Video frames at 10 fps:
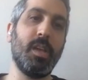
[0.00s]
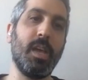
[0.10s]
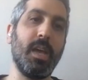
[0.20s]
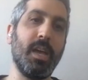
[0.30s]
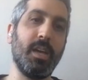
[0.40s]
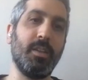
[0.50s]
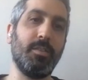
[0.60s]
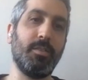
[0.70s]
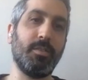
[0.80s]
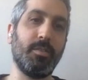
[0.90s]

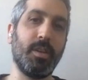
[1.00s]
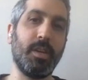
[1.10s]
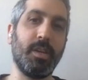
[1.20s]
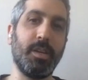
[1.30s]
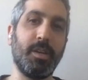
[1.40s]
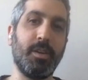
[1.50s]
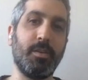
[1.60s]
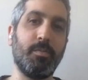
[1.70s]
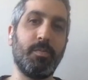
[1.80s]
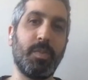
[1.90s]
and
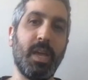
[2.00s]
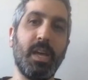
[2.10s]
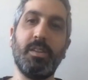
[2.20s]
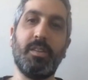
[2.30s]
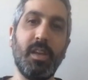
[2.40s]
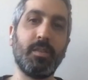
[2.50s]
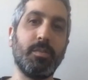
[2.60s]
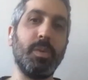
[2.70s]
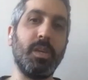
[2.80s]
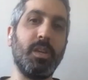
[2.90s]
it takes
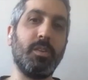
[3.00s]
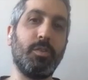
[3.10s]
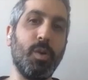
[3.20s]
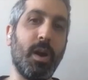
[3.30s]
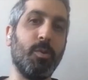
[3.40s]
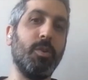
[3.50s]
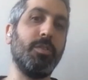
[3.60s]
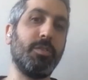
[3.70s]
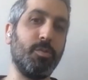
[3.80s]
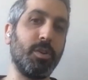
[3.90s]
me 2
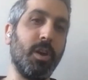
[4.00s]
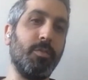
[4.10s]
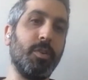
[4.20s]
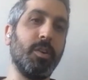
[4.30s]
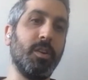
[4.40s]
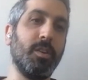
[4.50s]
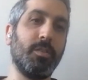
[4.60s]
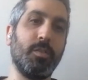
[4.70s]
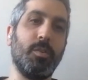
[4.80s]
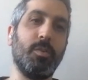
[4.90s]
hours to recover.
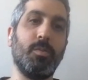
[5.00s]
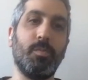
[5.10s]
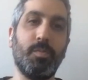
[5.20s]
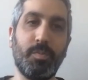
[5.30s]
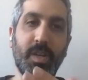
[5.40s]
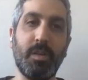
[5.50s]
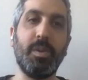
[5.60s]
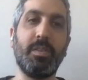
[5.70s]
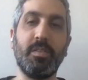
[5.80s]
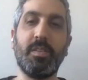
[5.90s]
So
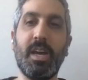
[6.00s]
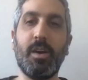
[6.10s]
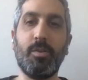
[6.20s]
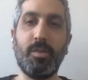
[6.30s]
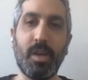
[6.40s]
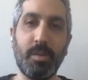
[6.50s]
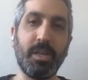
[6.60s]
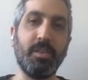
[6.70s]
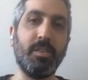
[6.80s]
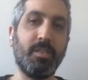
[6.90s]
database is down. I
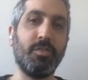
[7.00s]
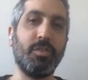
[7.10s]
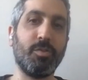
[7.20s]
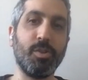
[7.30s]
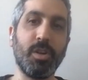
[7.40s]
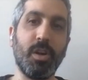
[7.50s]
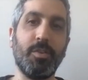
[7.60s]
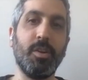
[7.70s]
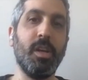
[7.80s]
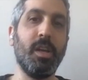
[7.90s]
make a decision to
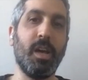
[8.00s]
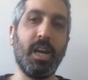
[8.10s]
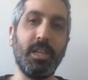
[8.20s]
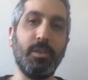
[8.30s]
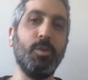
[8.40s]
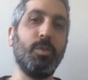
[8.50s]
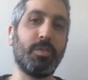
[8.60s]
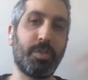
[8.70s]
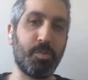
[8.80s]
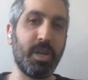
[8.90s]
recover. I
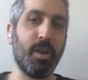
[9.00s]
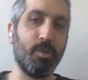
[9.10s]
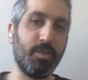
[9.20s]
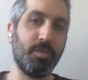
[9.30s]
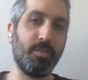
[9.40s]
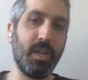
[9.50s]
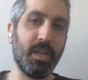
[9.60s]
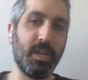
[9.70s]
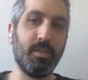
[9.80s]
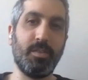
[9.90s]
lose 3 hours of
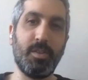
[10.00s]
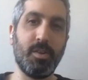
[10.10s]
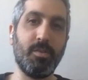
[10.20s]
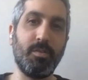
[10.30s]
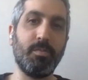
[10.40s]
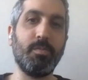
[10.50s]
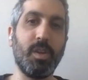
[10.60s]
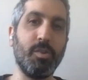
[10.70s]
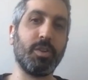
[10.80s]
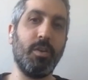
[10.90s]
data. They're
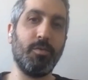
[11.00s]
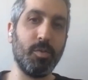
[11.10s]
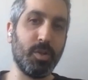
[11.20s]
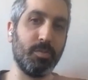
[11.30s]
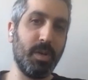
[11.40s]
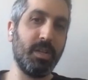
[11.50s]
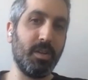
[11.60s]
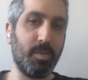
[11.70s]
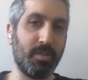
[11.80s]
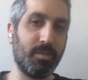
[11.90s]
irrecoverable. My
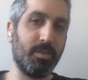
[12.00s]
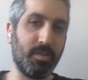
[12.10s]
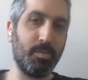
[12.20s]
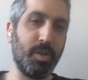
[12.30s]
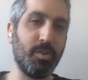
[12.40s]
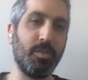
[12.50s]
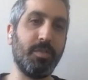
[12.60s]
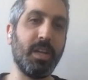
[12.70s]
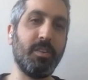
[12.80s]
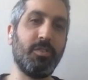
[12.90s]
database disappeared. It
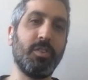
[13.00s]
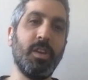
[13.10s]
vanished,